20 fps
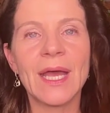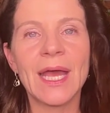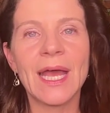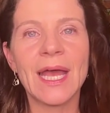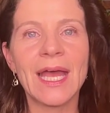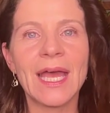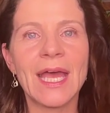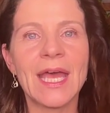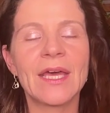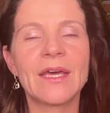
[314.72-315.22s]

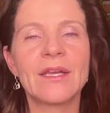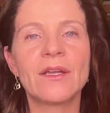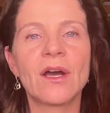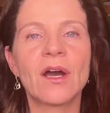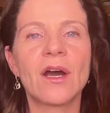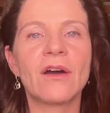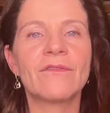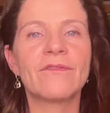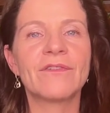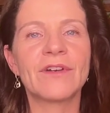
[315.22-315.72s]
ahead
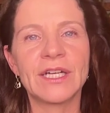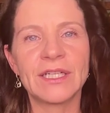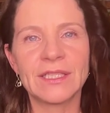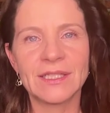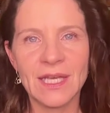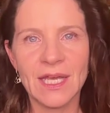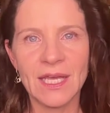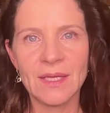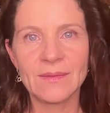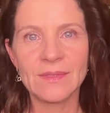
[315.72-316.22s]
of our
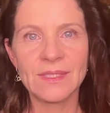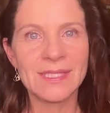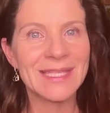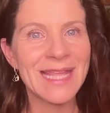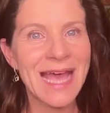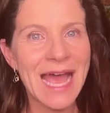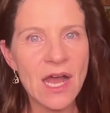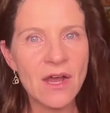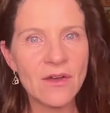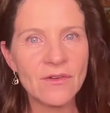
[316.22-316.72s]
times.
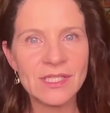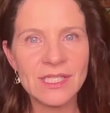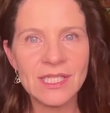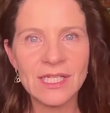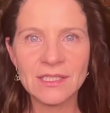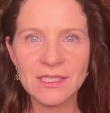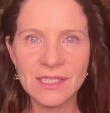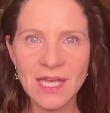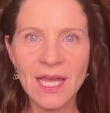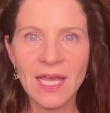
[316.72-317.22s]
Now is
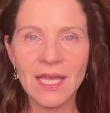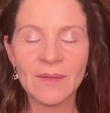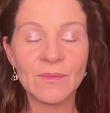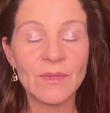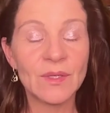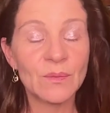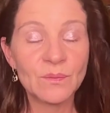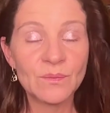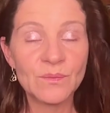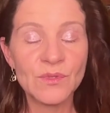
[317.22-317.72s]
our time,
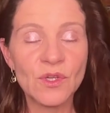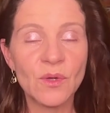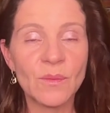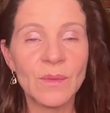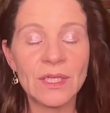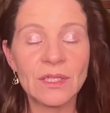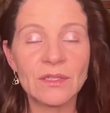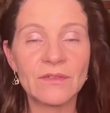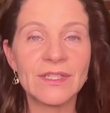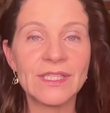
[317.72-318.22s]
but so
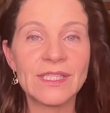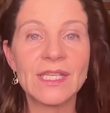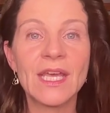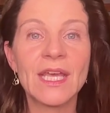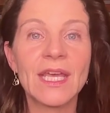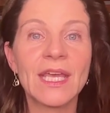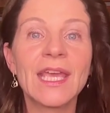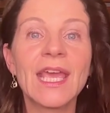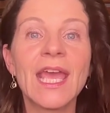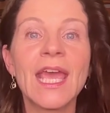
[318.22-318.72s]
many of us
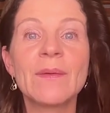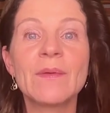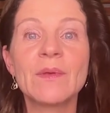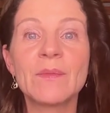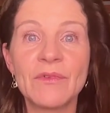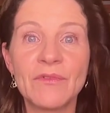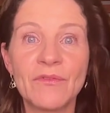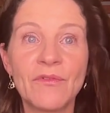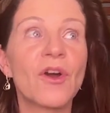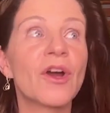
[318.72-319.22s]
came
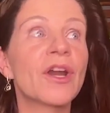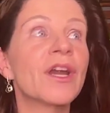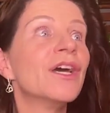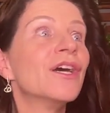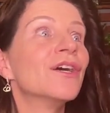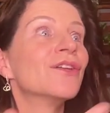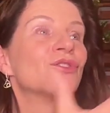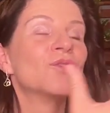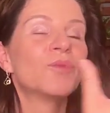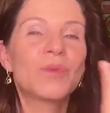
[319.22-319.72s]
before
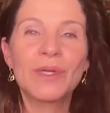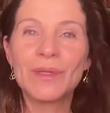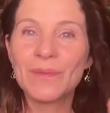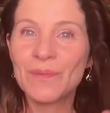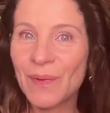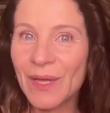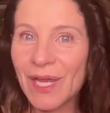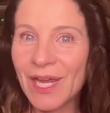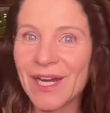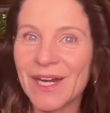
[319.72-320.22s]
to
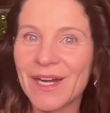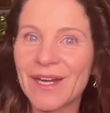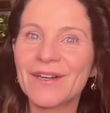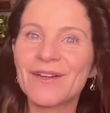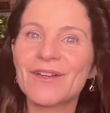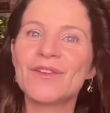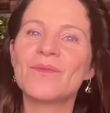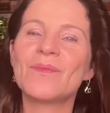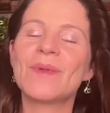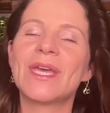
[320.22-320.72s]

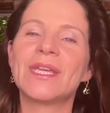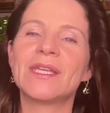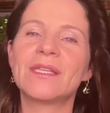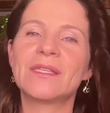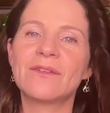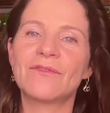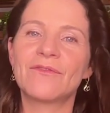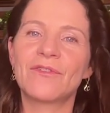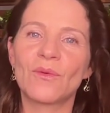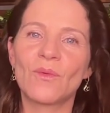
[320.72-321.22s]
prepare
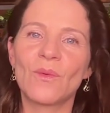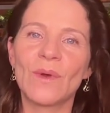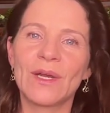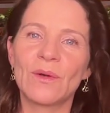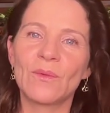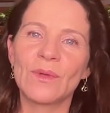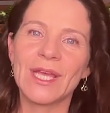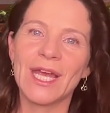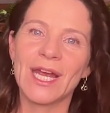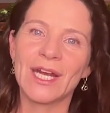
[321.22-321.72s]
humanity for
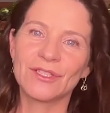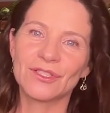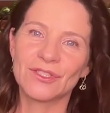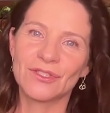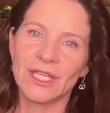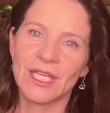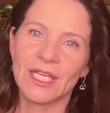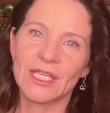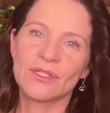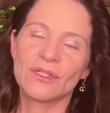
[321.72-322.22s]
where we are
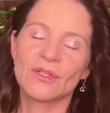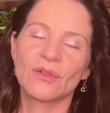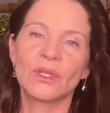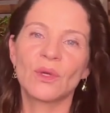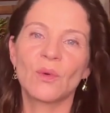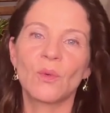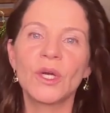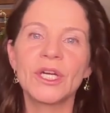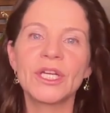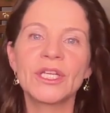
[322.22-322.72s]
today. So
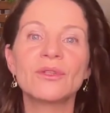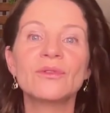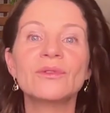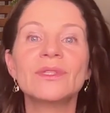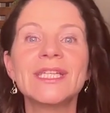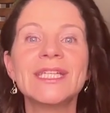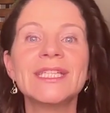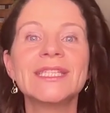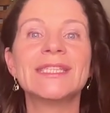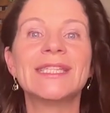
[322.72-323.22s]
the work you
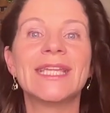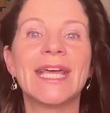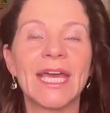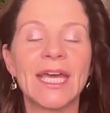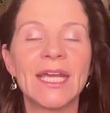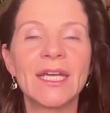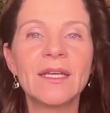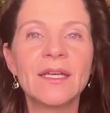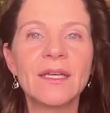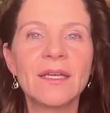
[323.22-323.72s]
did
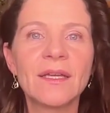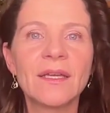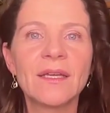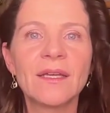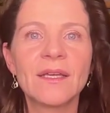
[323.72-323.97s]
then,